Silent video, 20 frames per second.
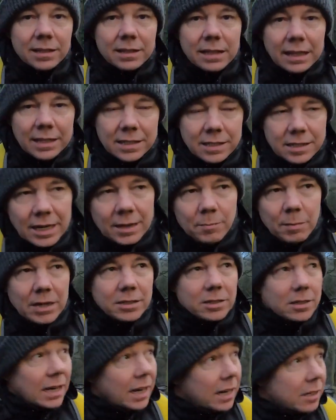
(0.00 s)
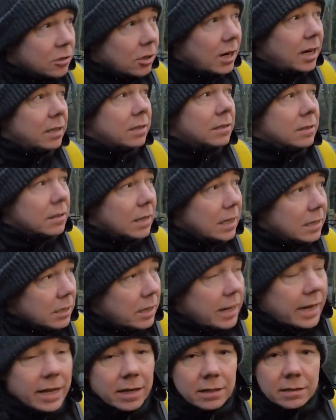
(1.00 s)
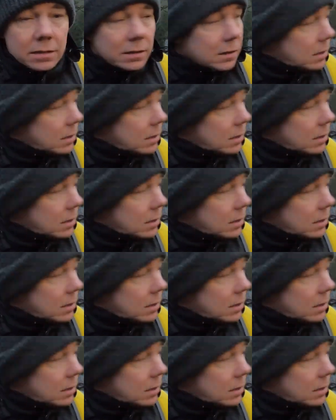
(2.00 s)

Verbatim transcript: That didn't take much to get the train to get to here,